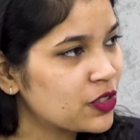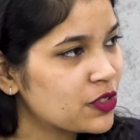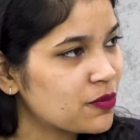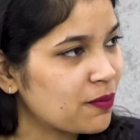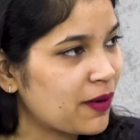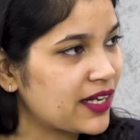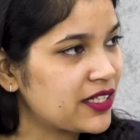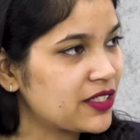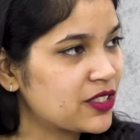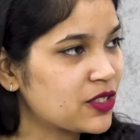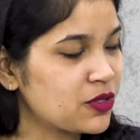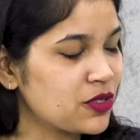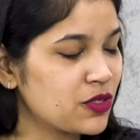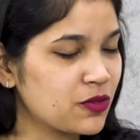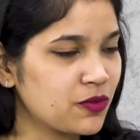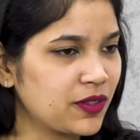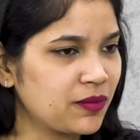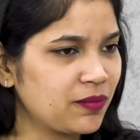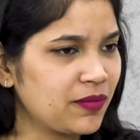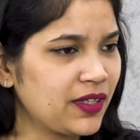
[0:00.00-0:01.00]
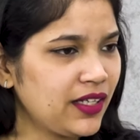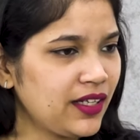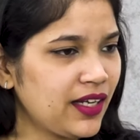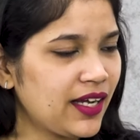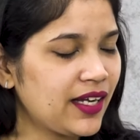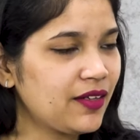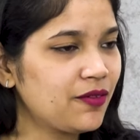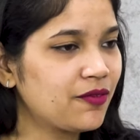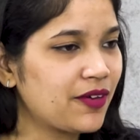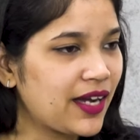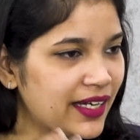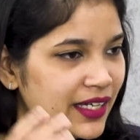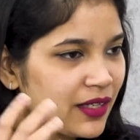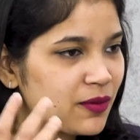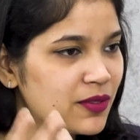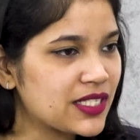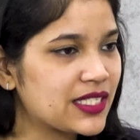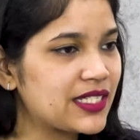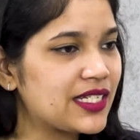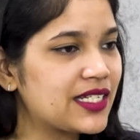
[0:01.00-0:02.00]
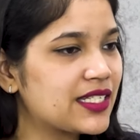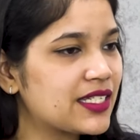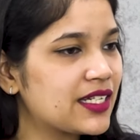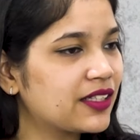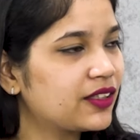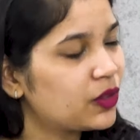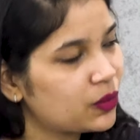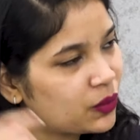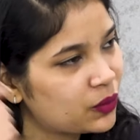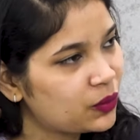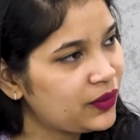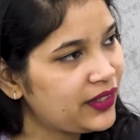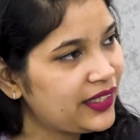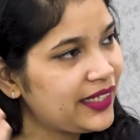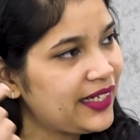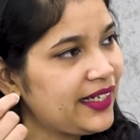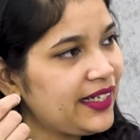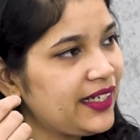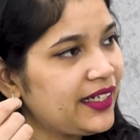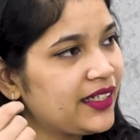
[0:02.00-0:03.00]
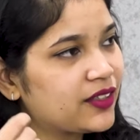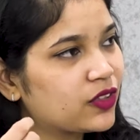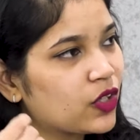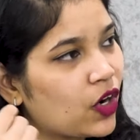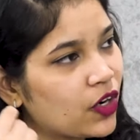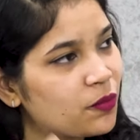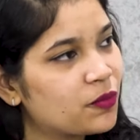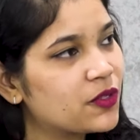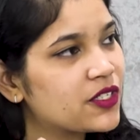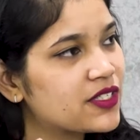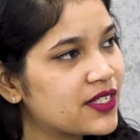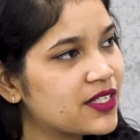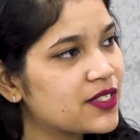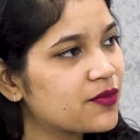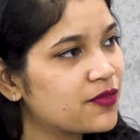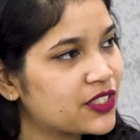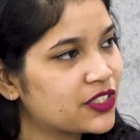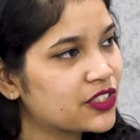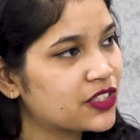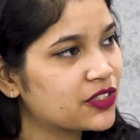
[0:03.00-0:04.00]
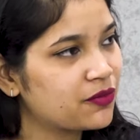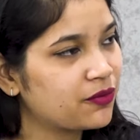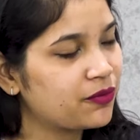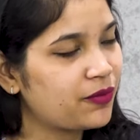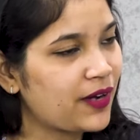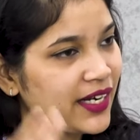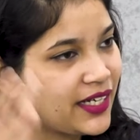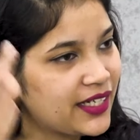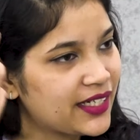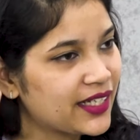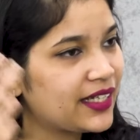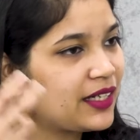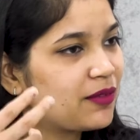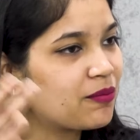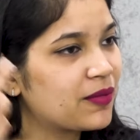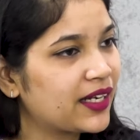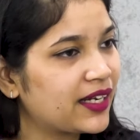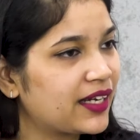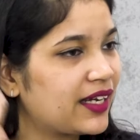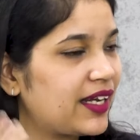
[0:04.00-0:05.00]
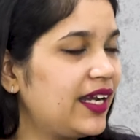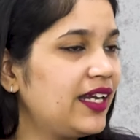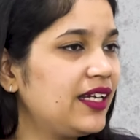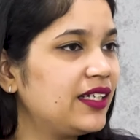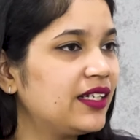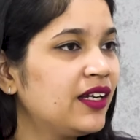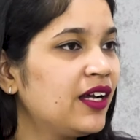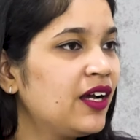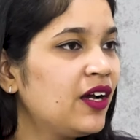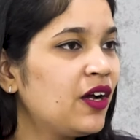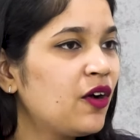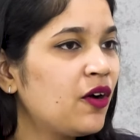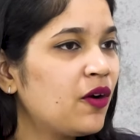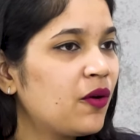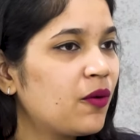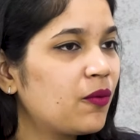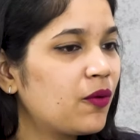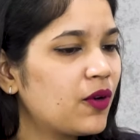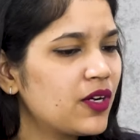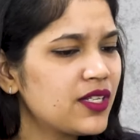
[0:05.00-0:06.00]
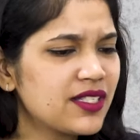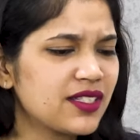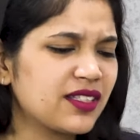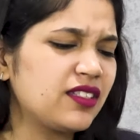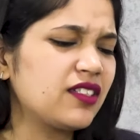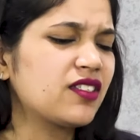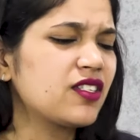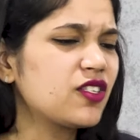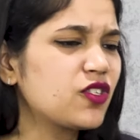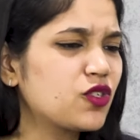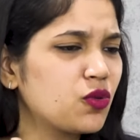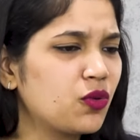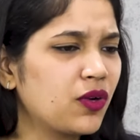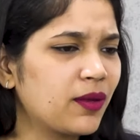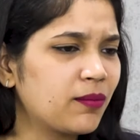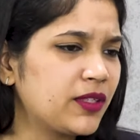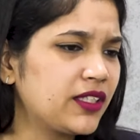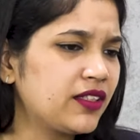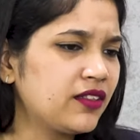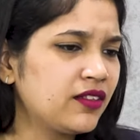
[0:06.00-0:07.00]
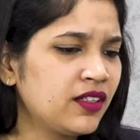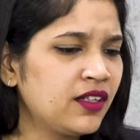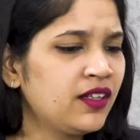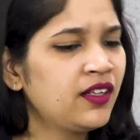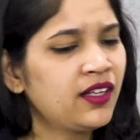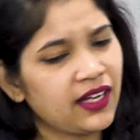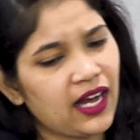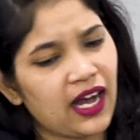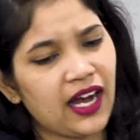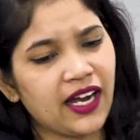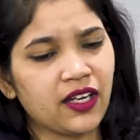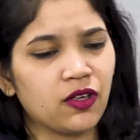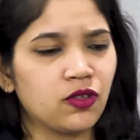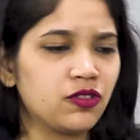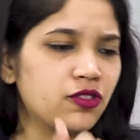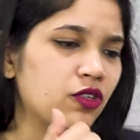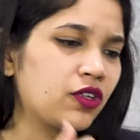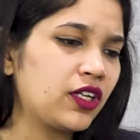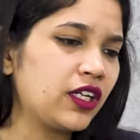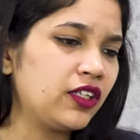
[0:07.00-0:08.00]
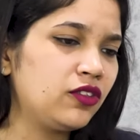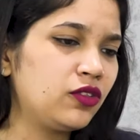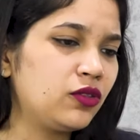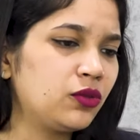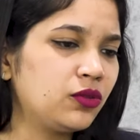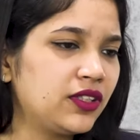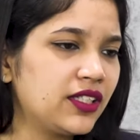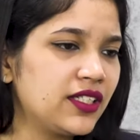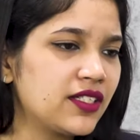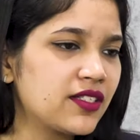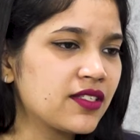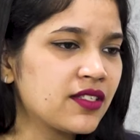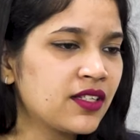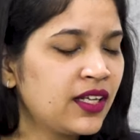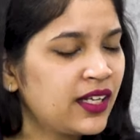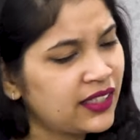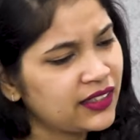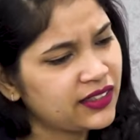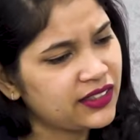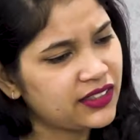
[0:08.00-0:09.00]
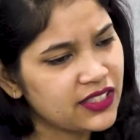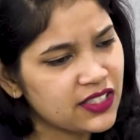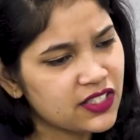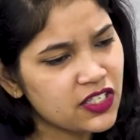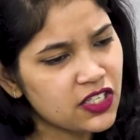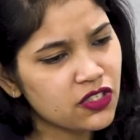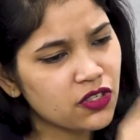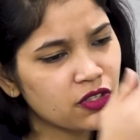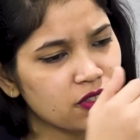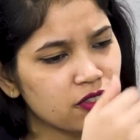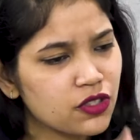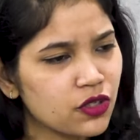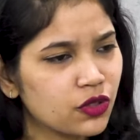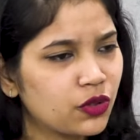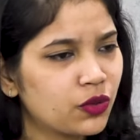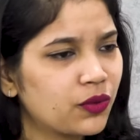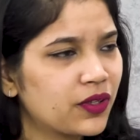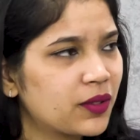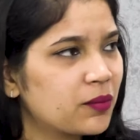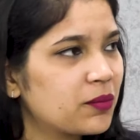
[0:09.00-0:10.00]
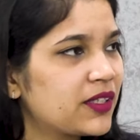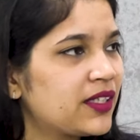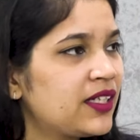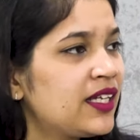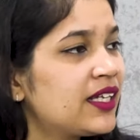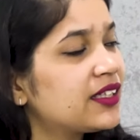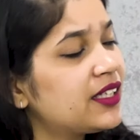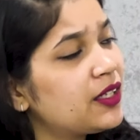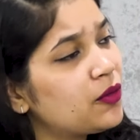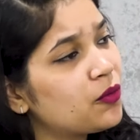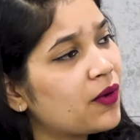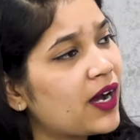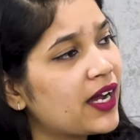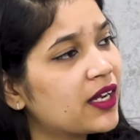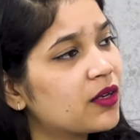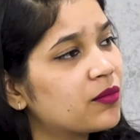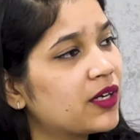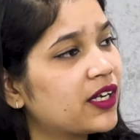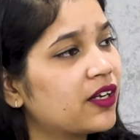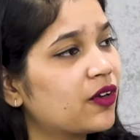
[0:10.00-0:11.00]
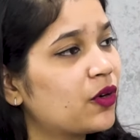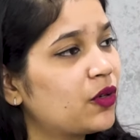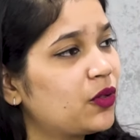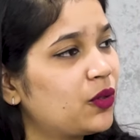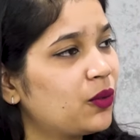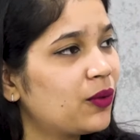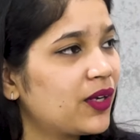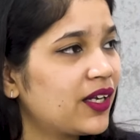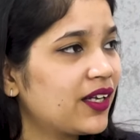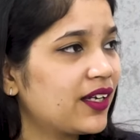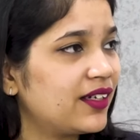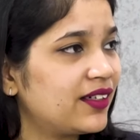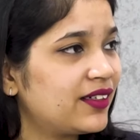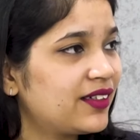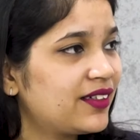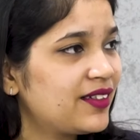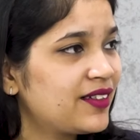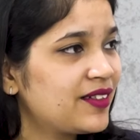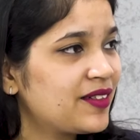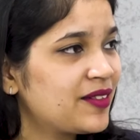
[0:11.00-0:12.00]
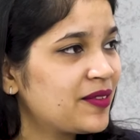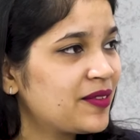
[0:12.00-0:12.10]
those milestones with me. And while I was listening, the only thought process which went in my head was, this is doable. I also can do this. This is also doable. Then why am I not doing it?